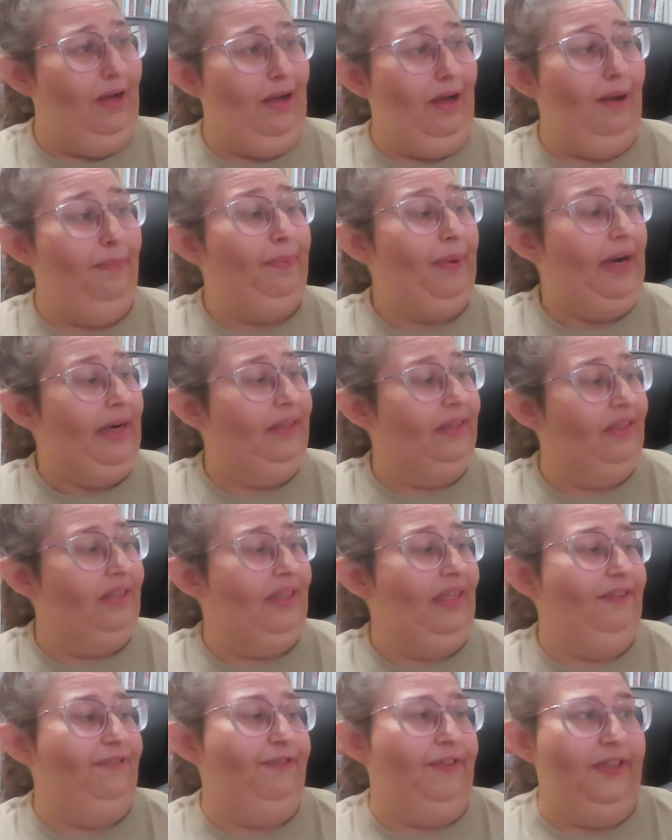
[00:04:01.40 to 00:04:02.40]
A Pirate's
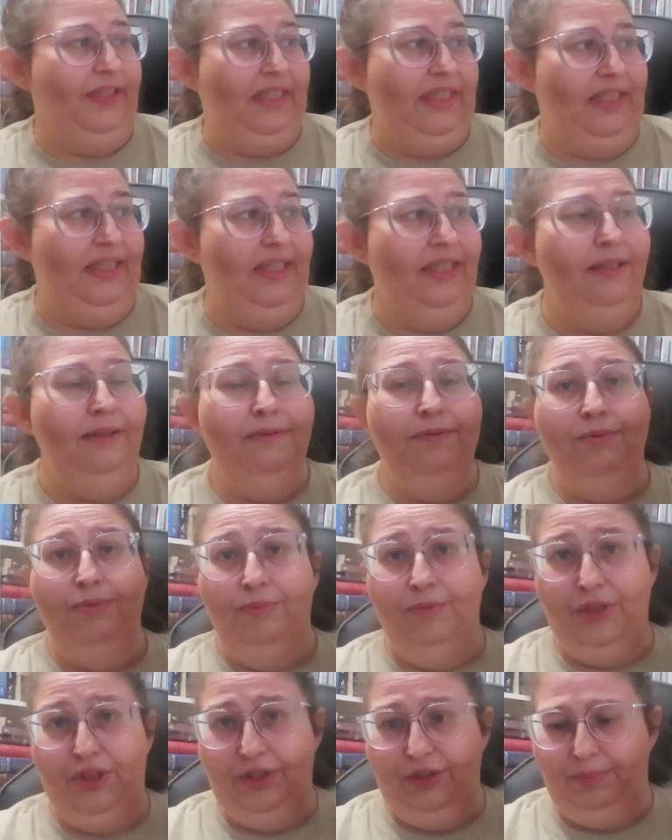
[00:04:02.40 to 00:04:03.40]
Life for T,
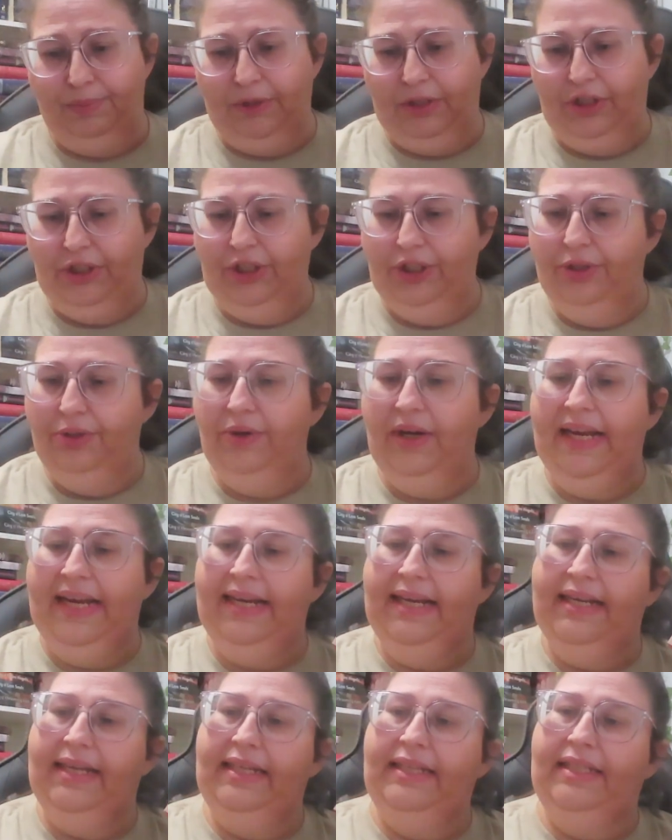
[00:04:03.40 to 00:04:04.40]
which is book 2,
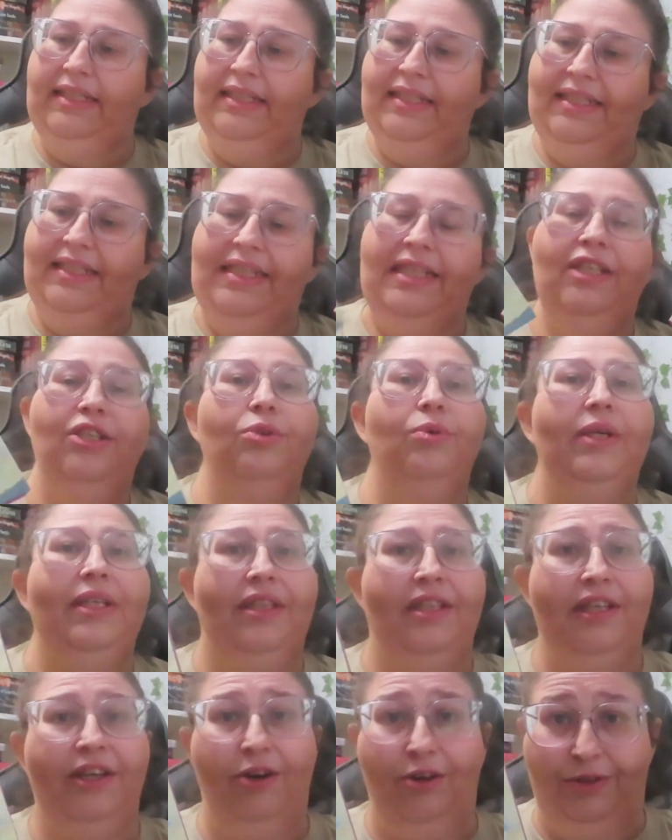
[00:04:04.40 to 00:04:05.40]
and T You
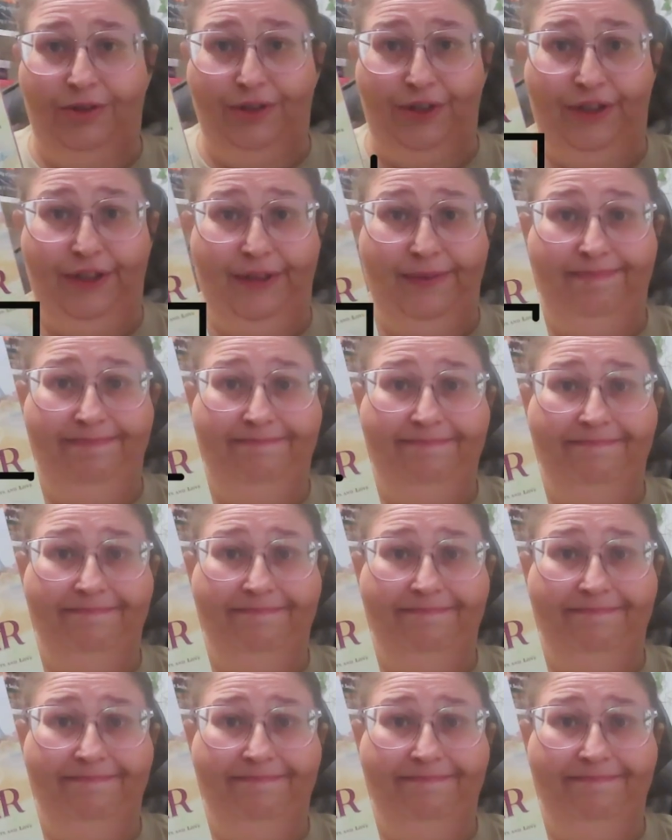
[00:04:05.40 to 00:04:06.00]
at the Altar.